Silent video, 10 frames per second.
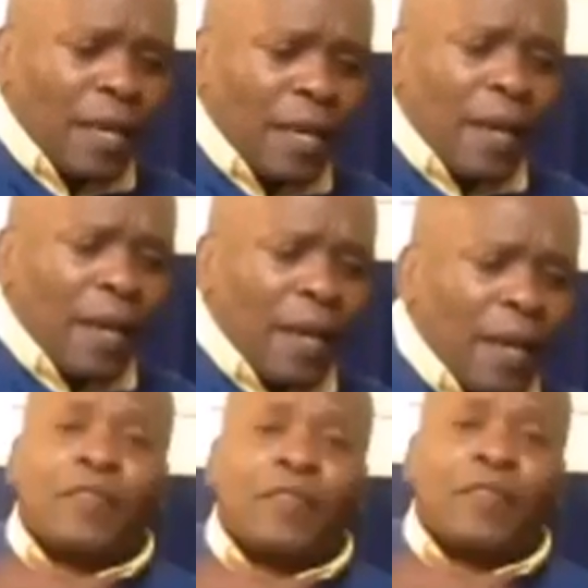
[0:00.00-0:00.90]
But
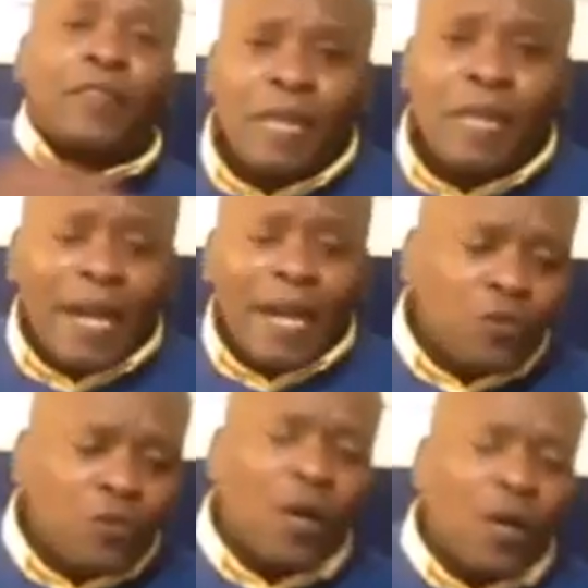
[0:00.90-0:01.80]
in my view,
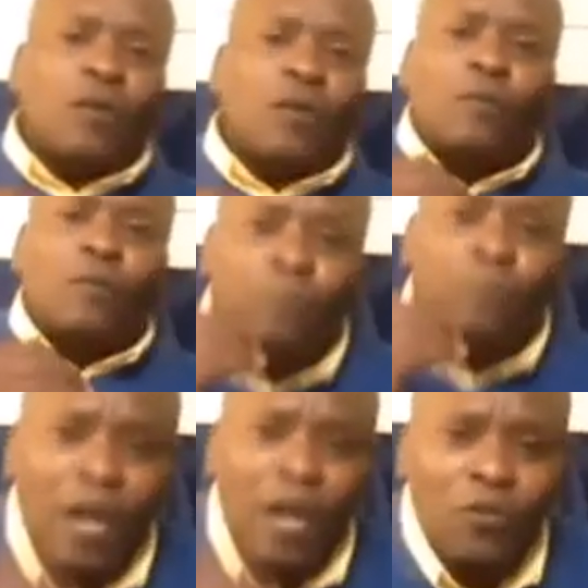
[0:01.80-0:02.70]
a, powerful
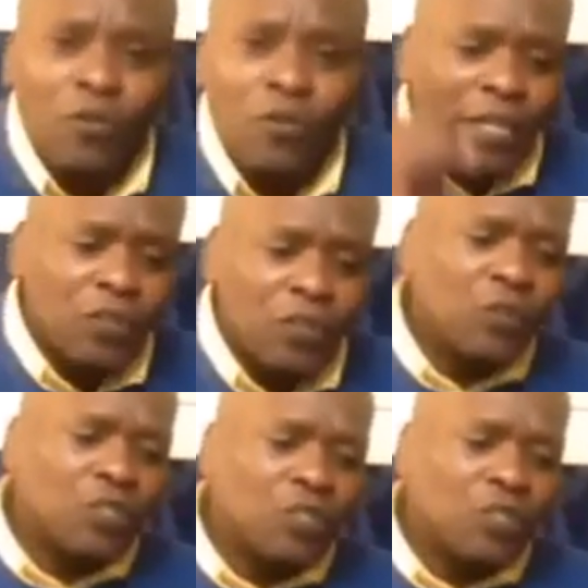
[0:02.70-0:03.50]
oratorical speech